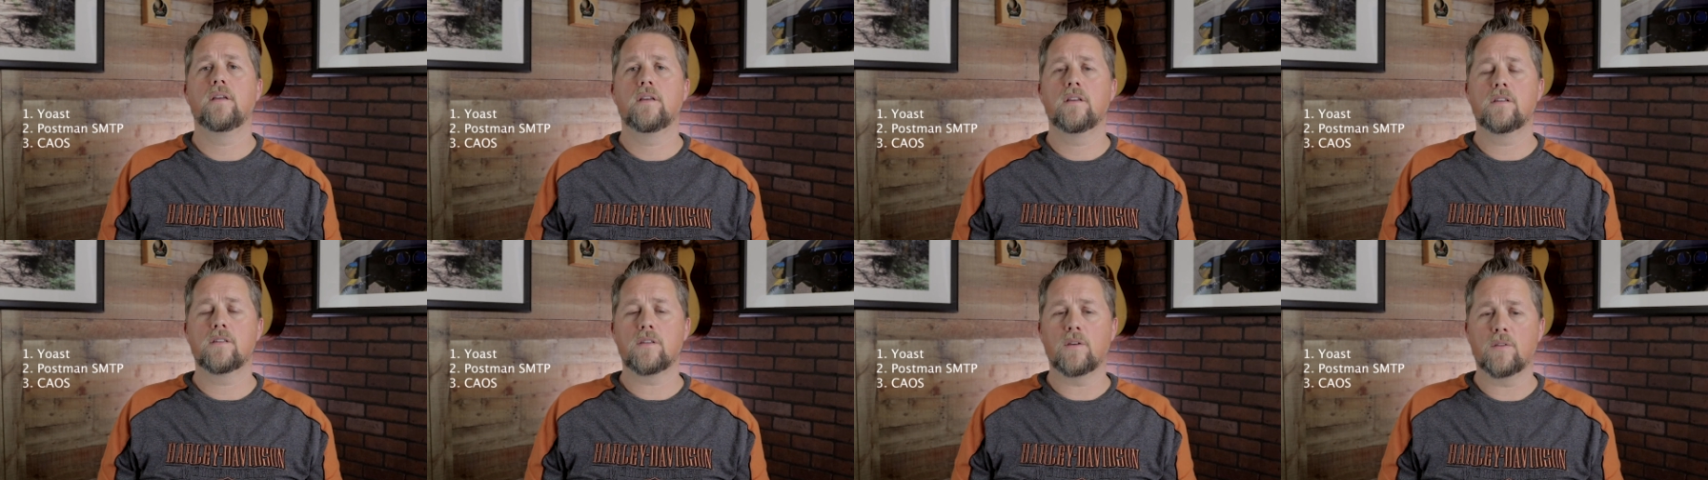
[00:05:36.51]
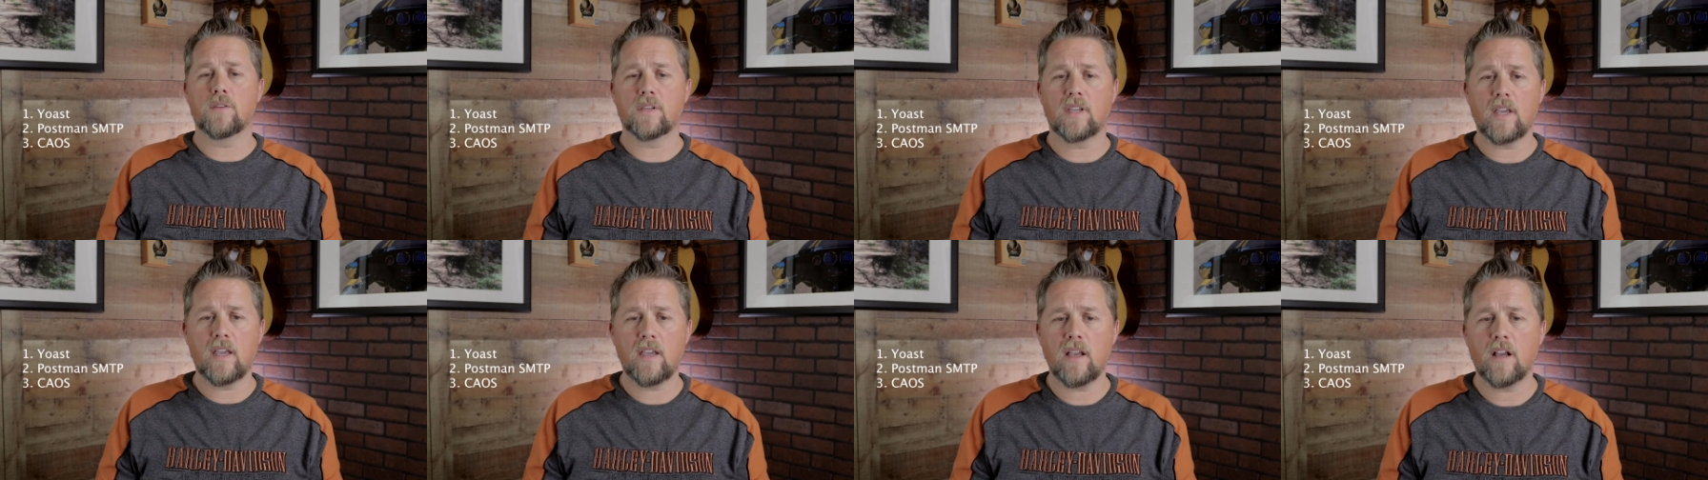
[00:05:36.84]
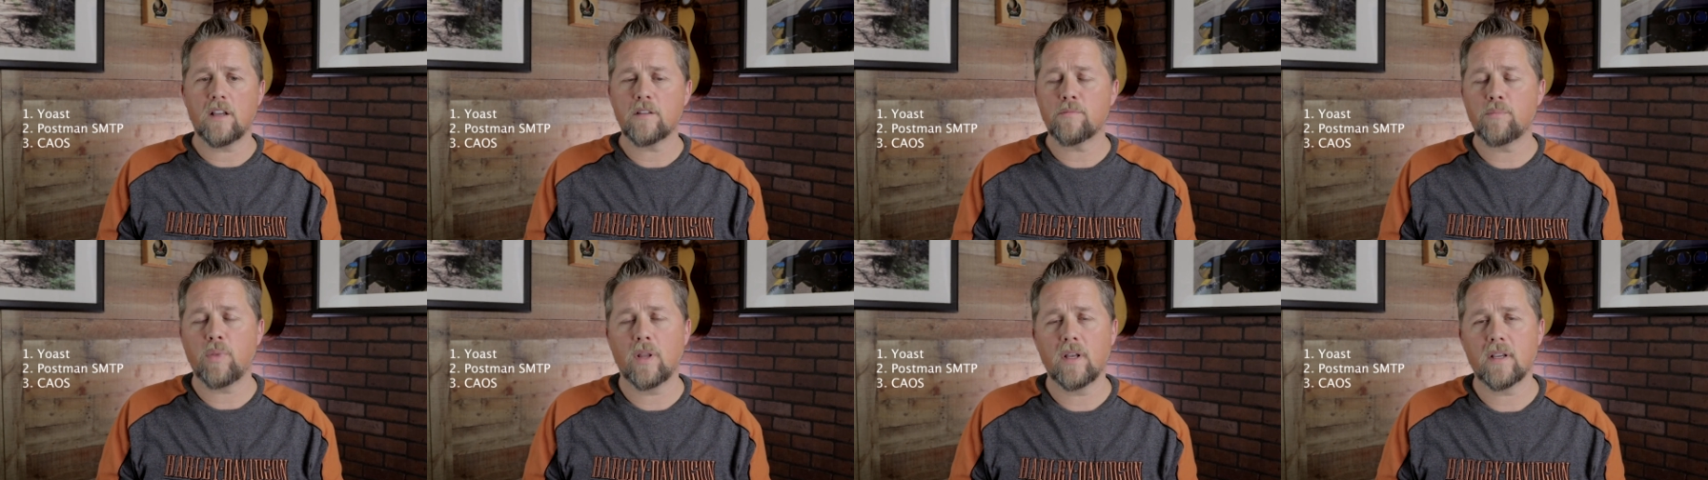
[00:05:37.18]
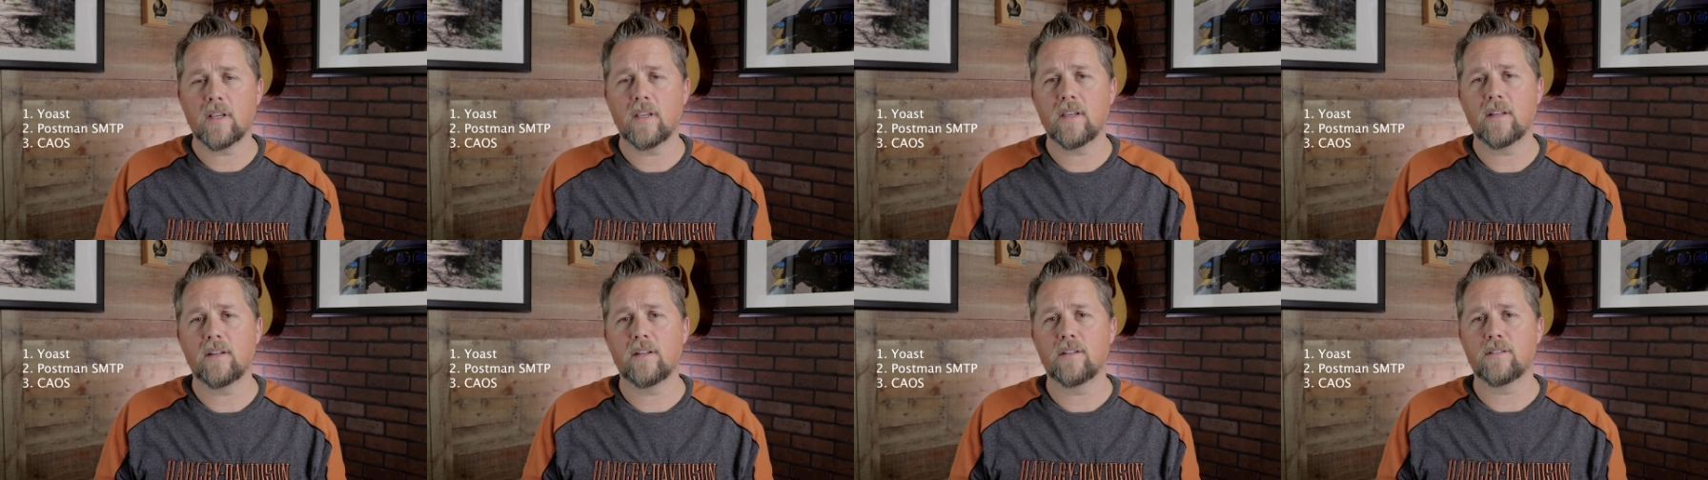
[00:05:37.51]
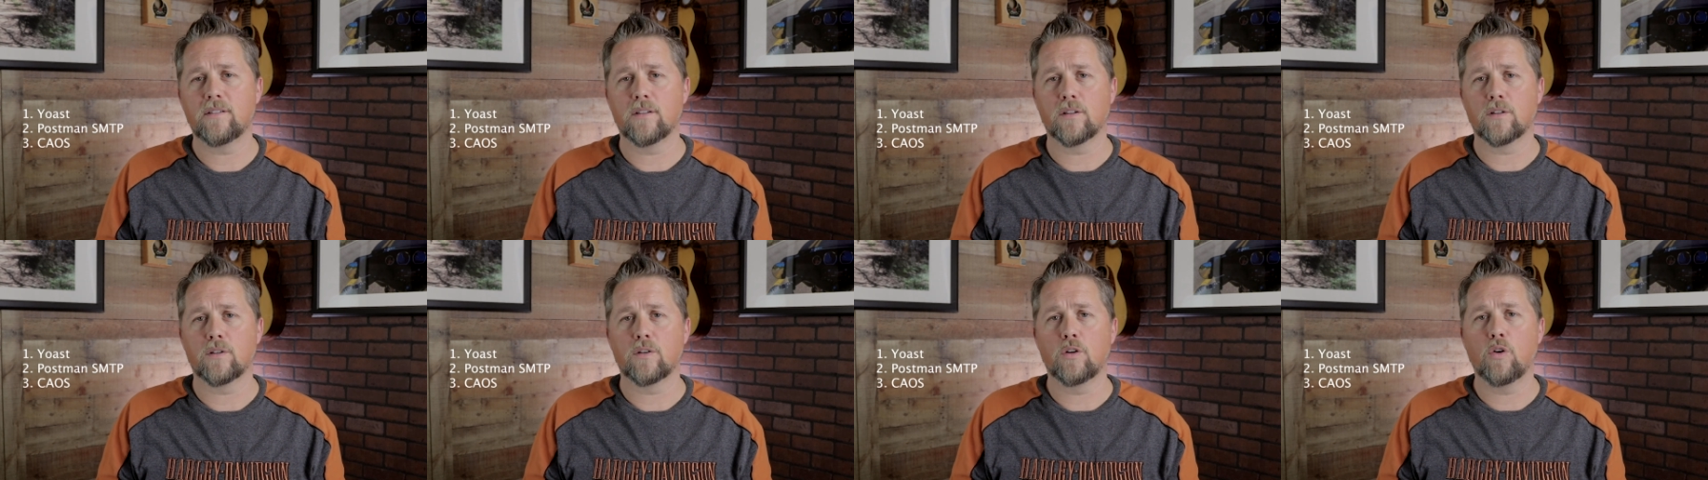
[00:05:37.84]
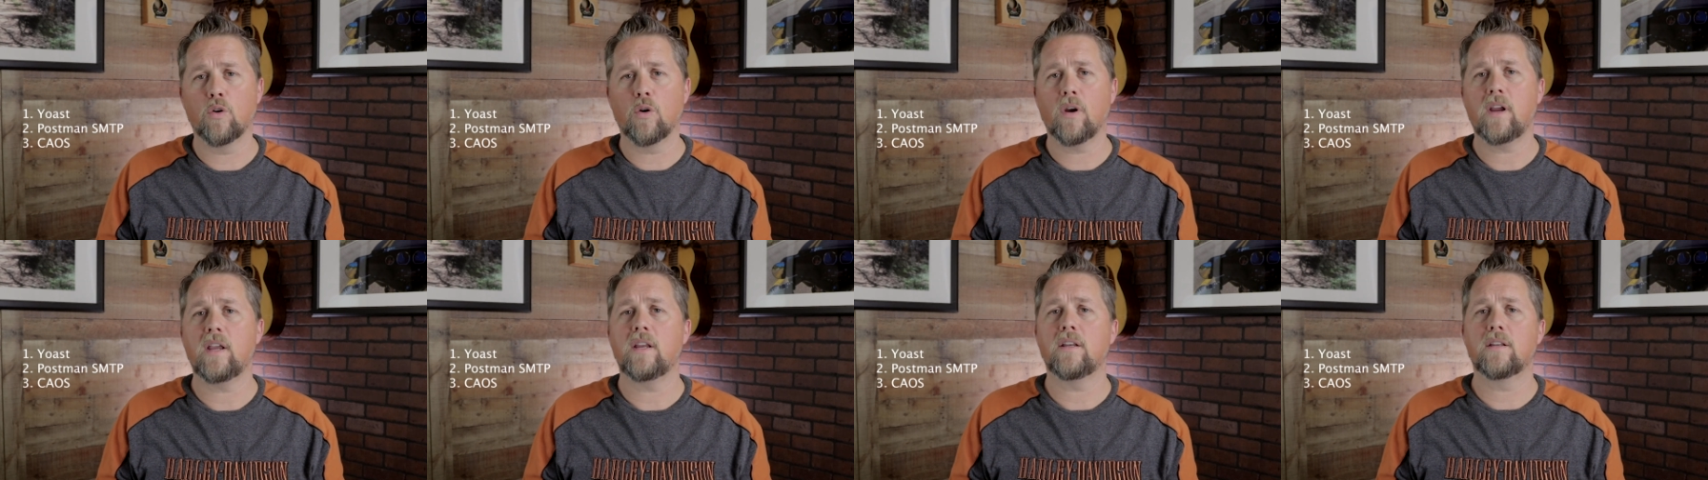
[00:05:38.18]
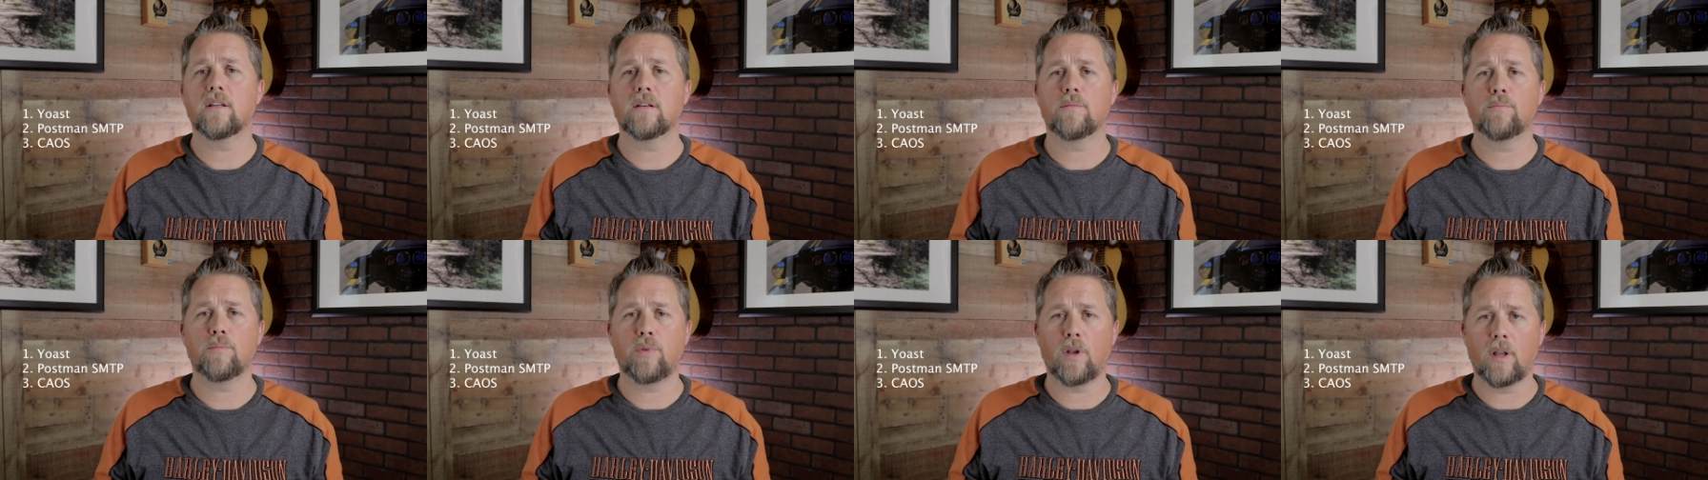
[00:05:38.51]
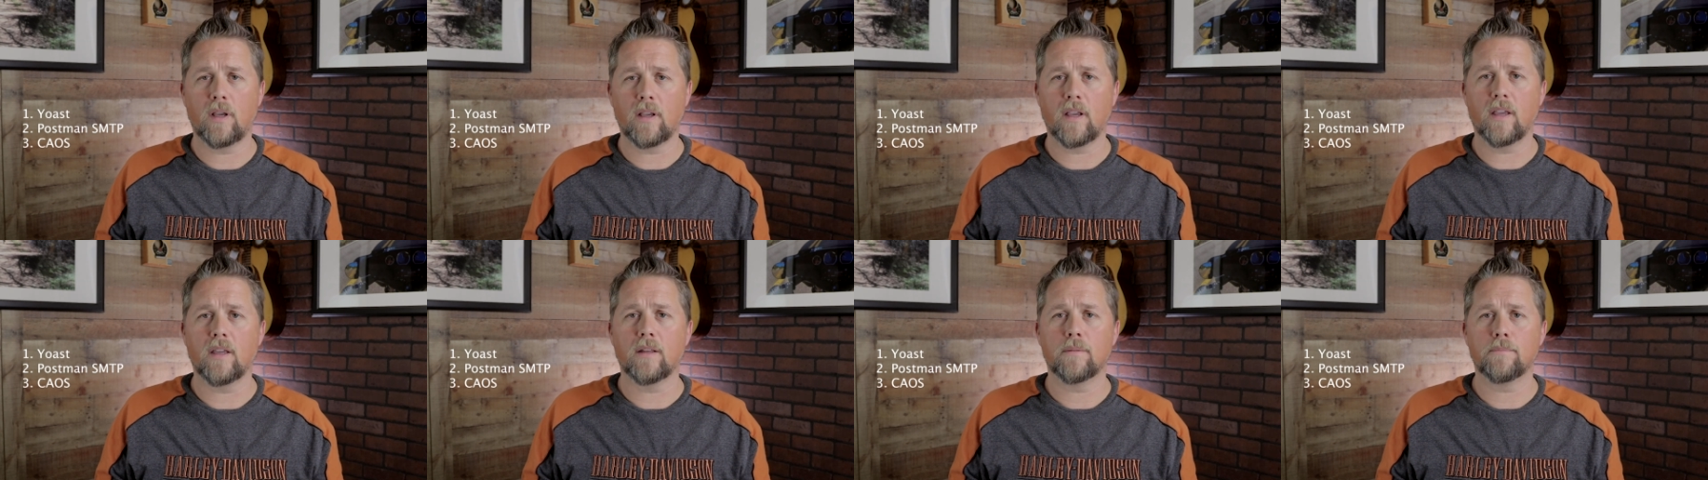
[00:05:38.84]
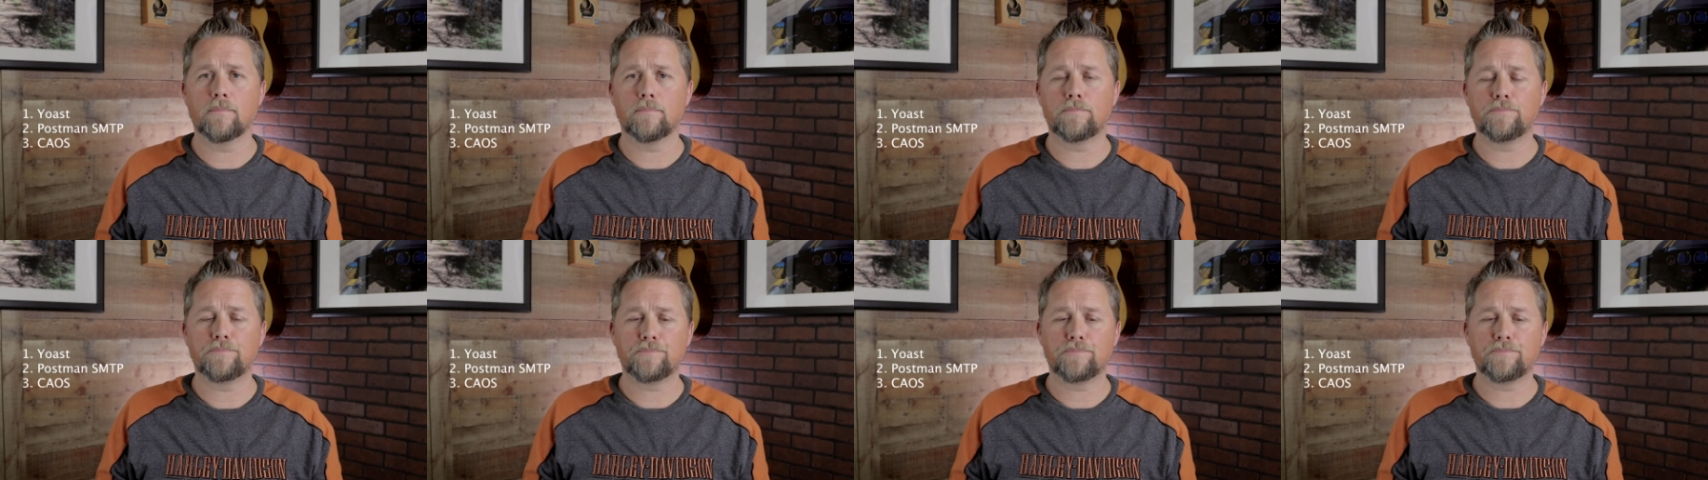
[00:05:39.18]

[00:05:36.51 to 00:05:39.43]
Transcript: So the CAOS plugin is a great plugin.